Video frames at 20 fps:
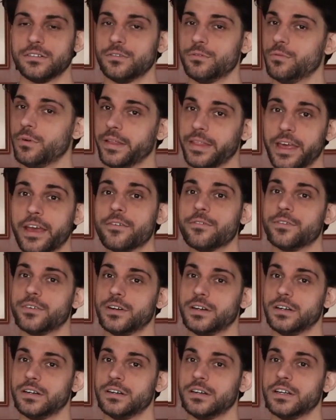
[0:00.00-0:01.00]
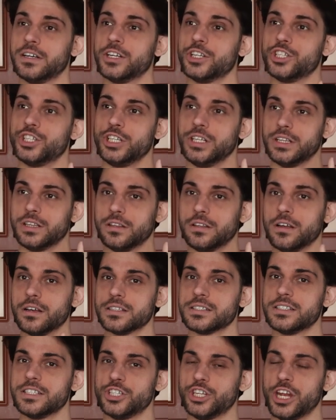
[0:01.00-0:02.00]
whenever she
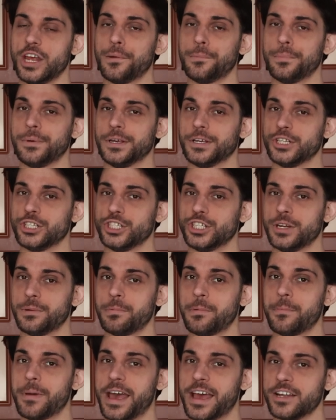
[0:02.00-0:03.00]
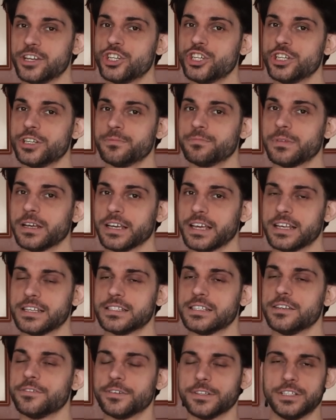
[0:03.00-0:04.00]
lost the championship match
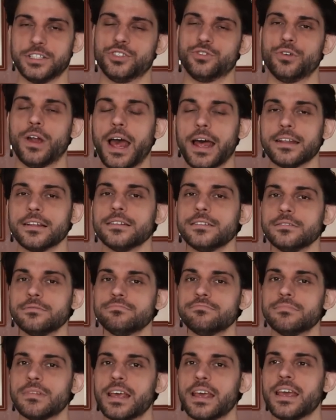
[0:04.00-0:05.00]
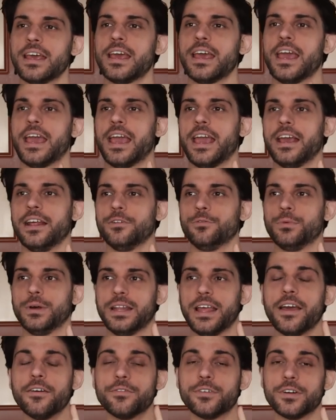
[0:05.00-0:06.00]
against Tiffany Stratton and
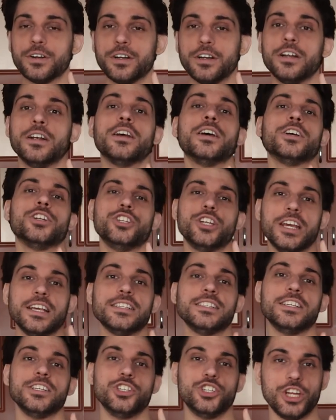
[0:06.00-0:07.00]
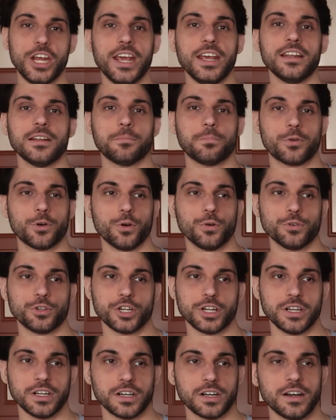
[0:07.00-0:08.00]
whenever Jacy Jayne
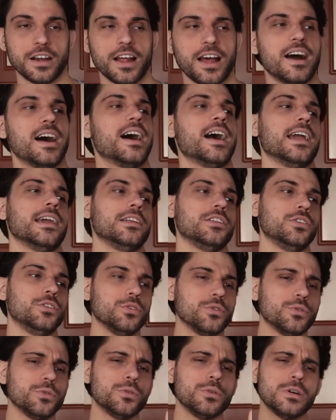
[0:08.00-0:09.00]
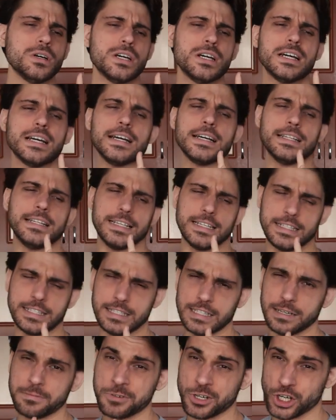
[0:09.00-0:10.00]
approached her, I knew that
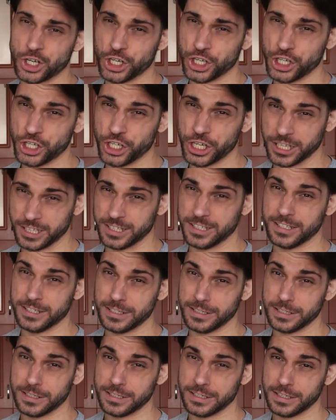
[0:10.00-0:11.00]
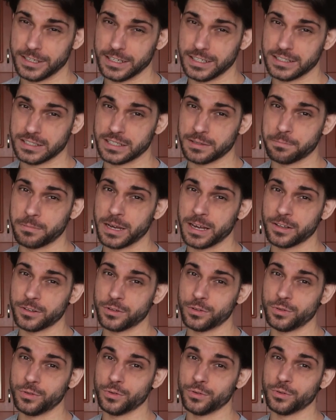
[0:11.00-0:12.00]
some shit is
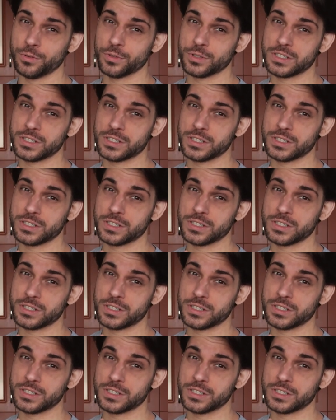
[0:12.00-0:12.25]
about to